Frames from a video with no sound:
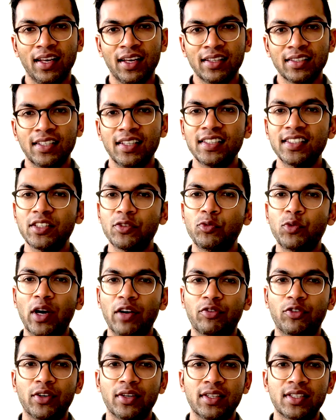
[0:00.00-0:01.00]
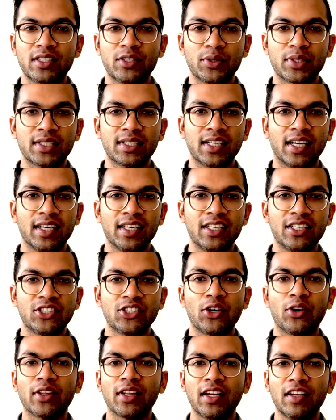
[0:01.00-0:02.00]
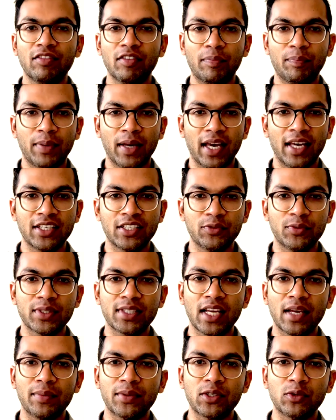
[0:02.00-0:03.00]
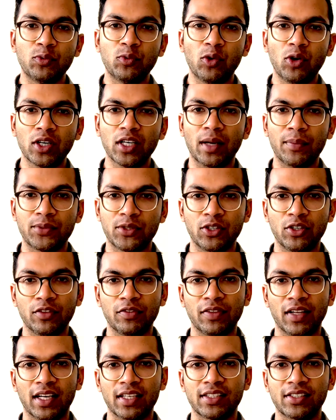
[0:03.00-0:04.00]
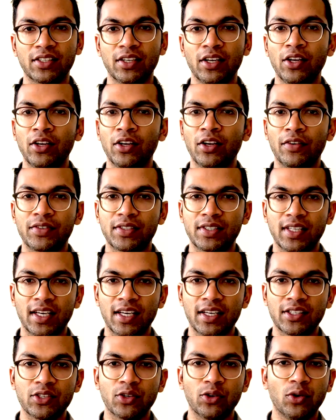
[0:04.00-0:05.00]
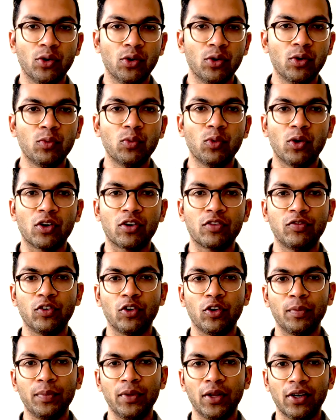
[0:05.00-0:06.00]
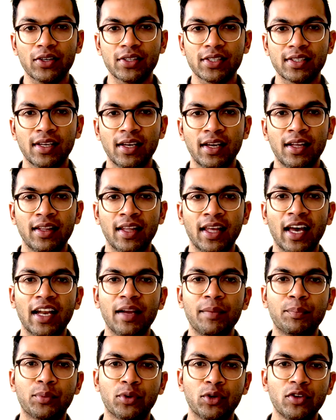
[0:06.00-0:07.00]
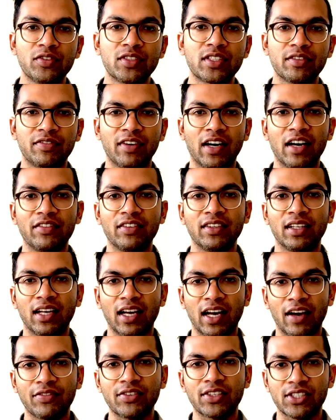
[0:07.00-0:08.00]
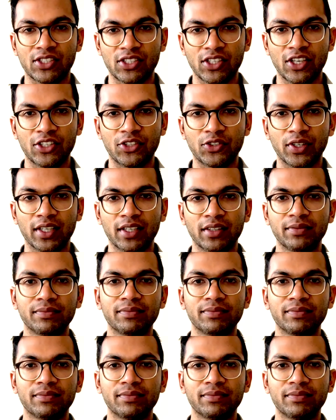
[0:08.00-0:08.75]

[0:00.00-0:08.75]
So this is a reference to a study showing that if a patient was able to walk up two flights of stairs or walk four blocks, they had improved survival after surgery.